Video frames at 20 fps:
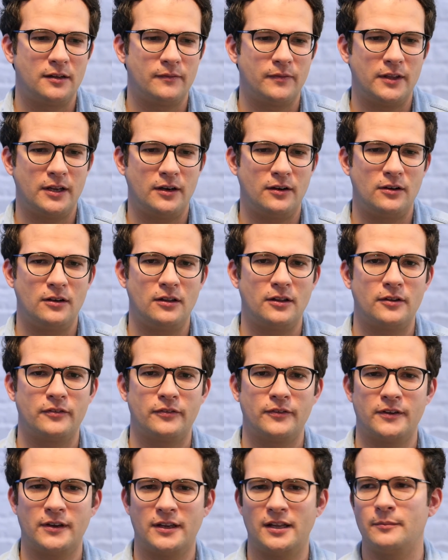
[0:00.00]
There are a lot
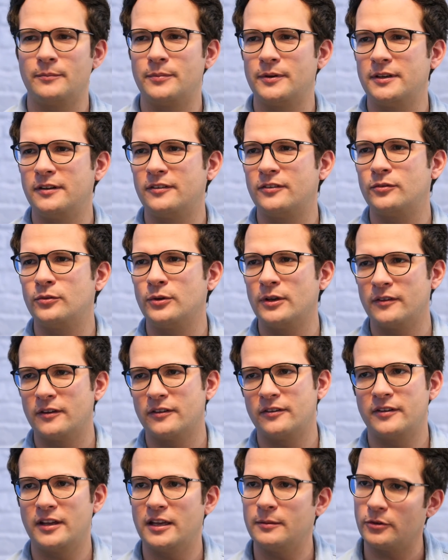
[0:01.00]
of companies doing the
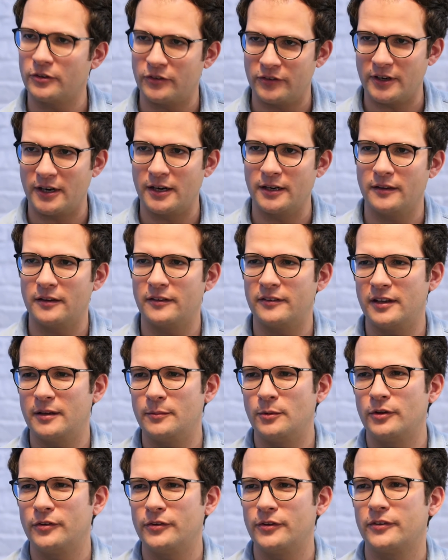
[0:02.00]
same or starting the
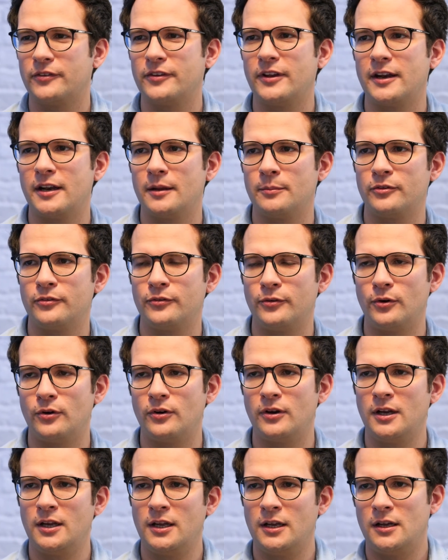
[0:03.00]
same, also startups
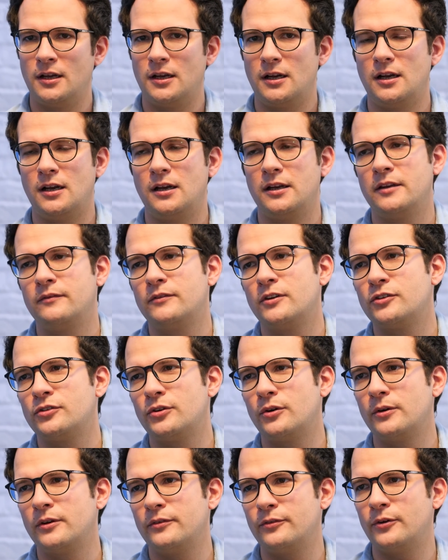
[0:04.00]
for
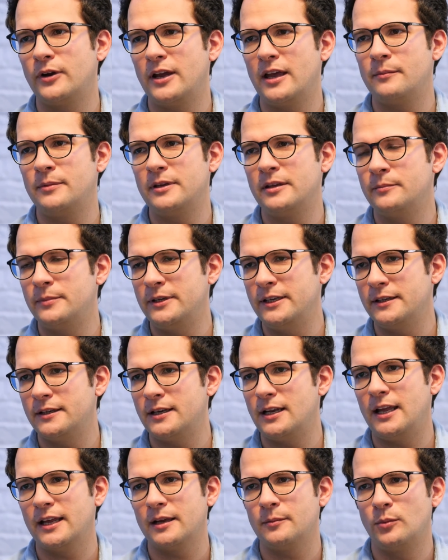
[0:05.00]
inventory for Airbnb and
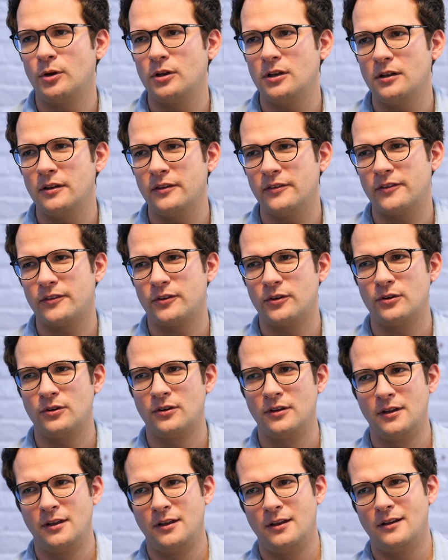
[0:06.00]
alike models.
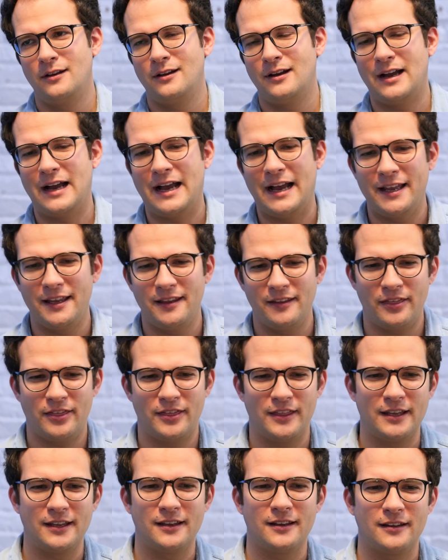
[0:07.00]
So I
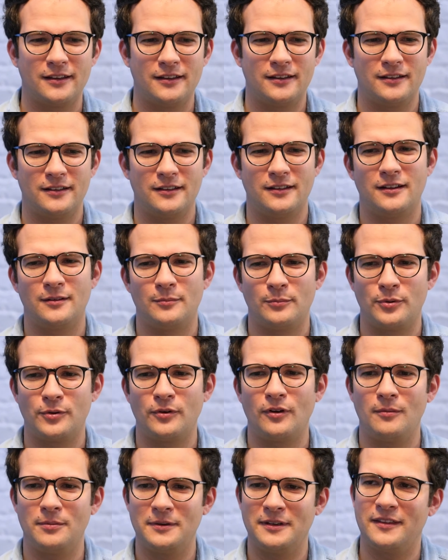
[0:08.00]
think
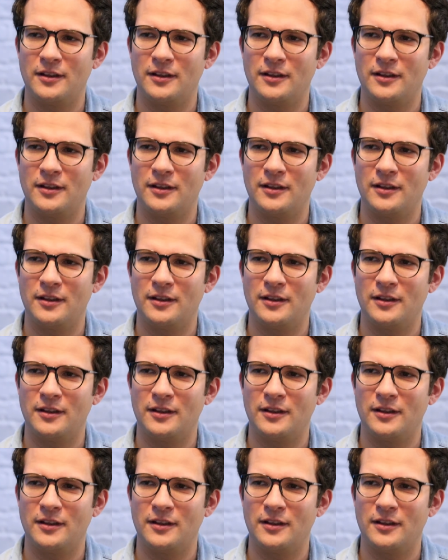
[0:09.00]
probably